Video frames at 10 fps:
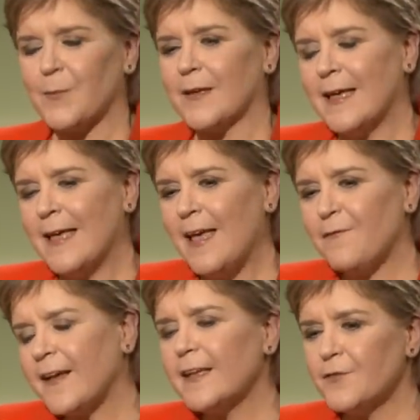but
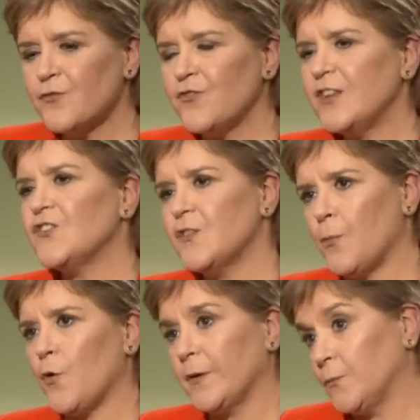if I ever reach the
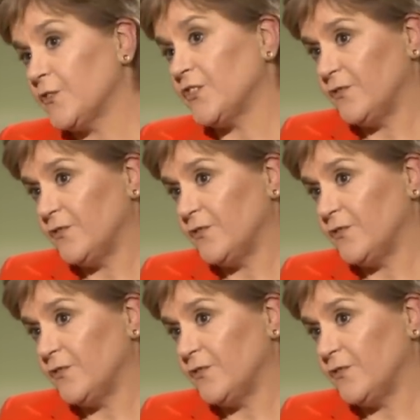point, which